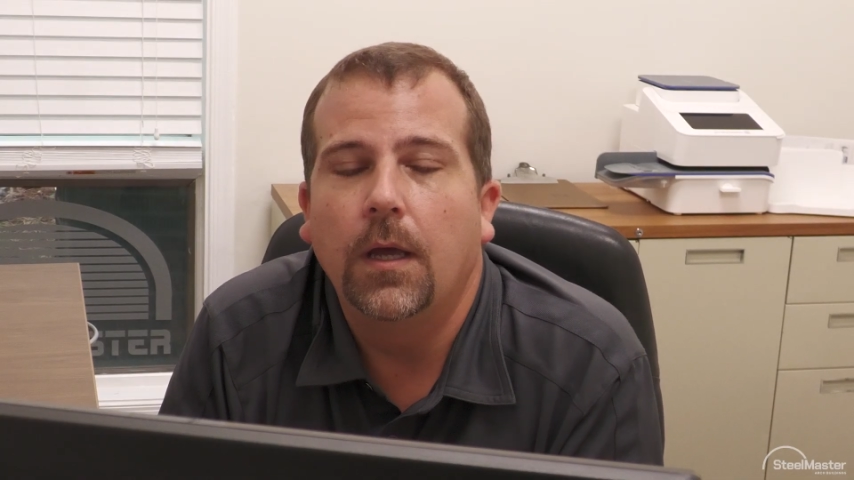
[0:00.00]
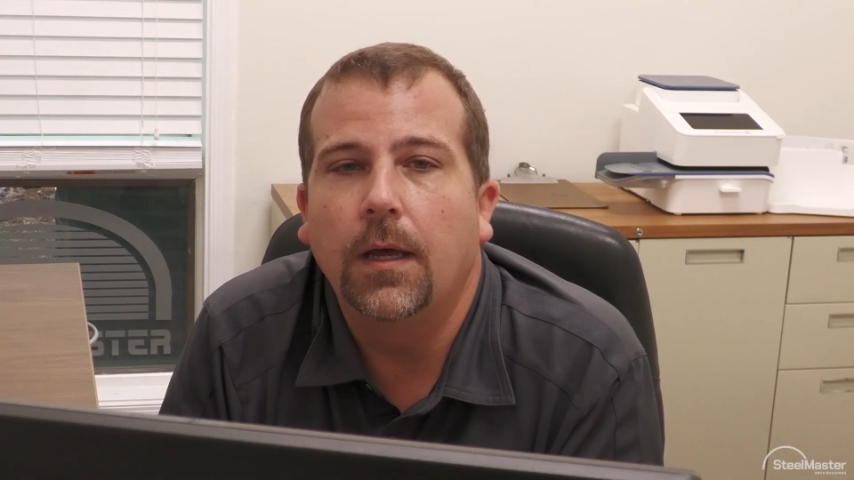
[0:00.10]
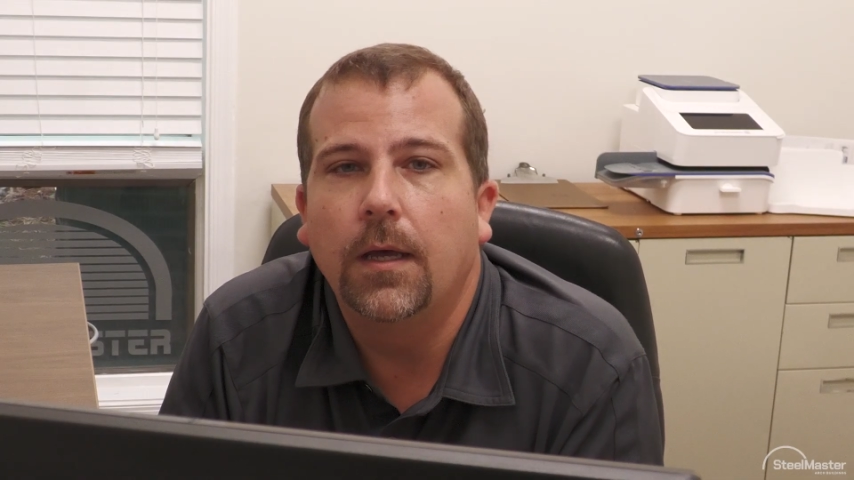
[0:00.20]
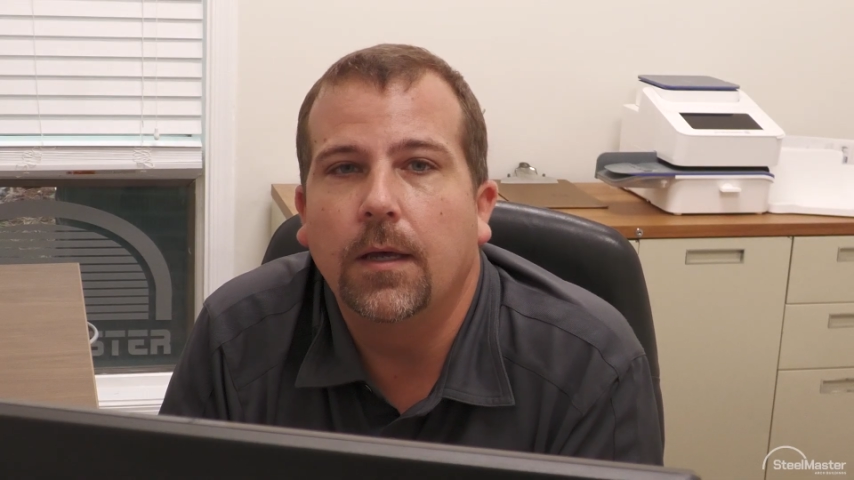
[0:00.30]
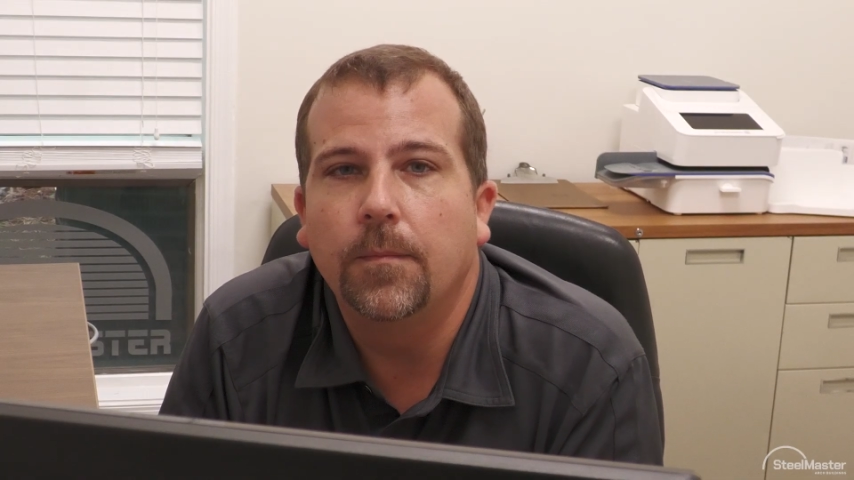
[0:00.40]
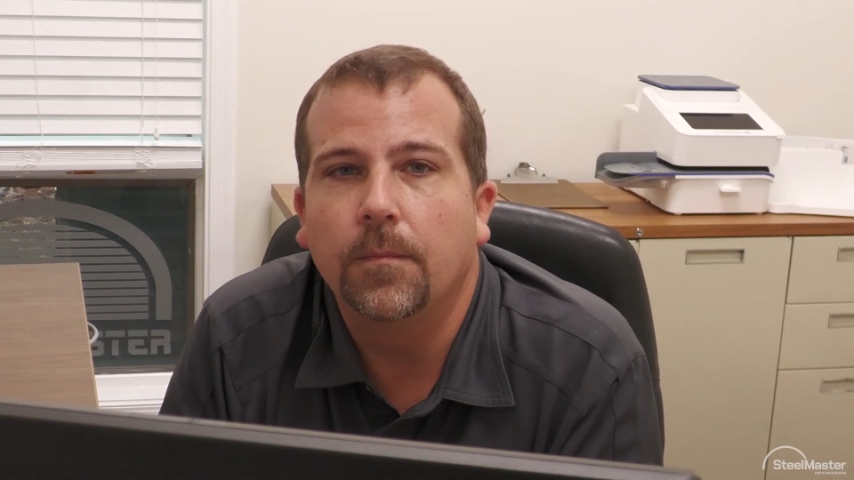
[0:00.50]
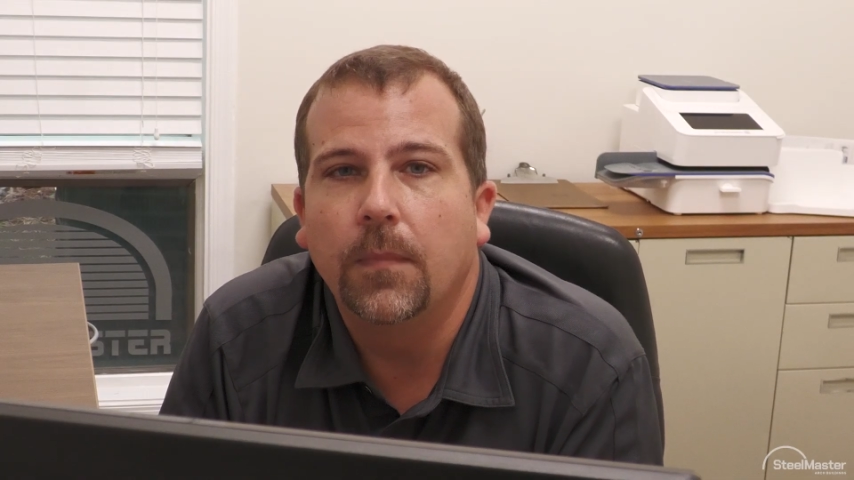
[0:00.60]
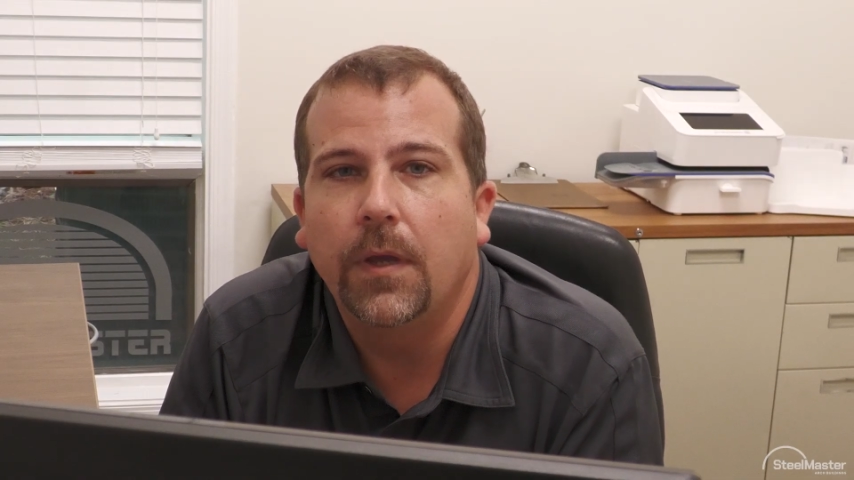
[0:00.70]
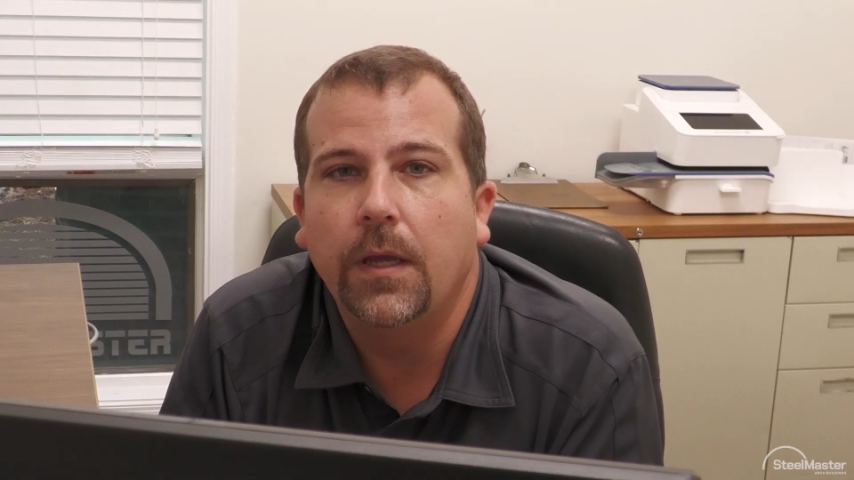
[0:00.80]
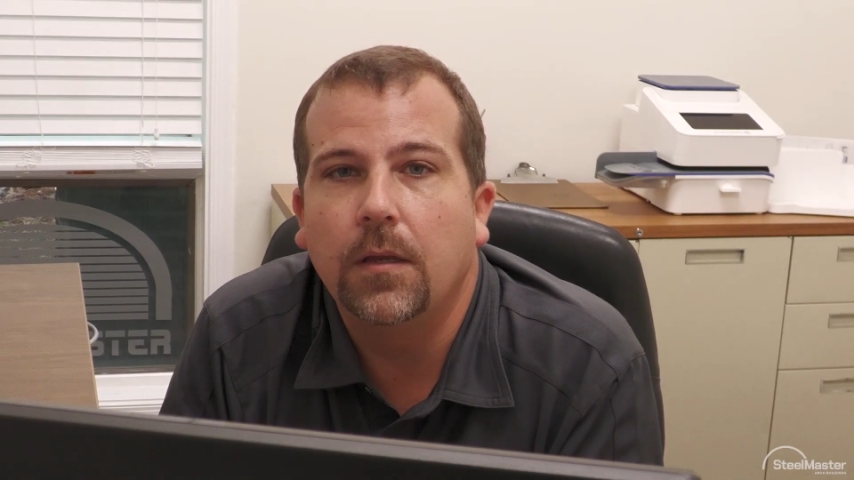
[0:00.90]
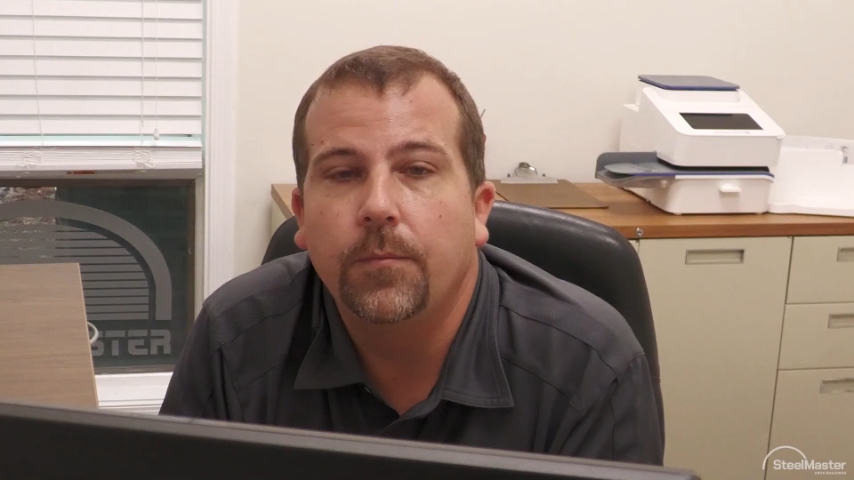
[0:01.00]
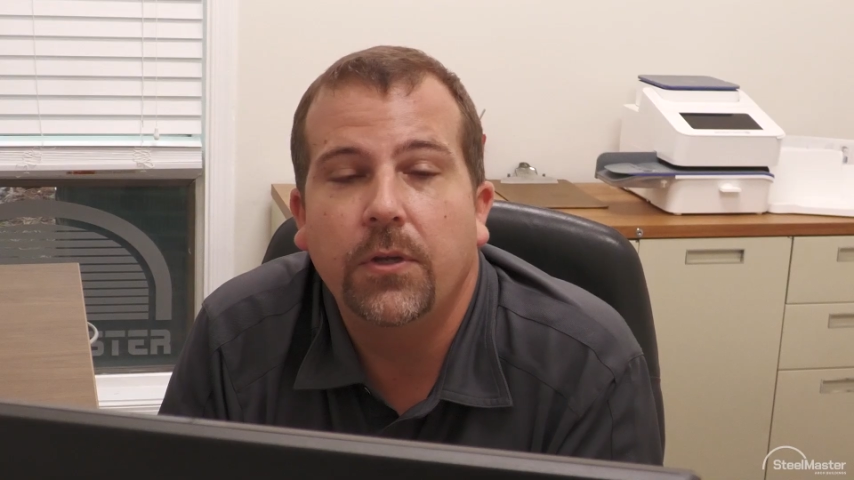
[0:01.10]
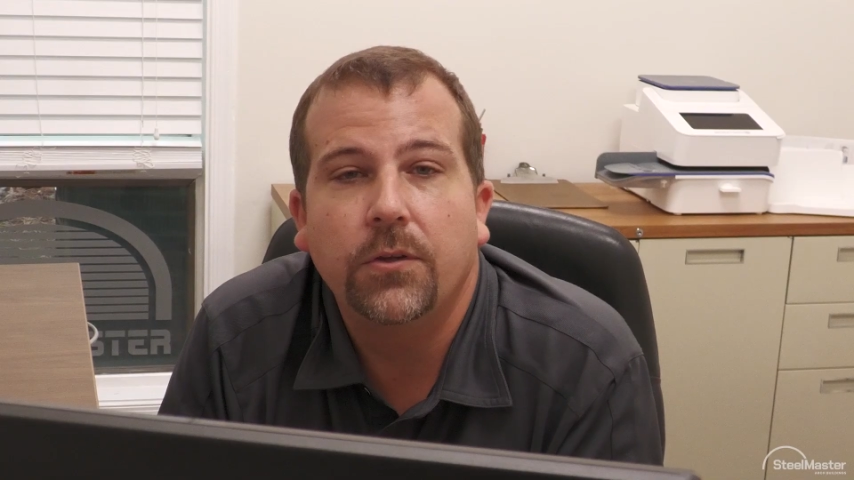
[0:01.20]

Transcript: and be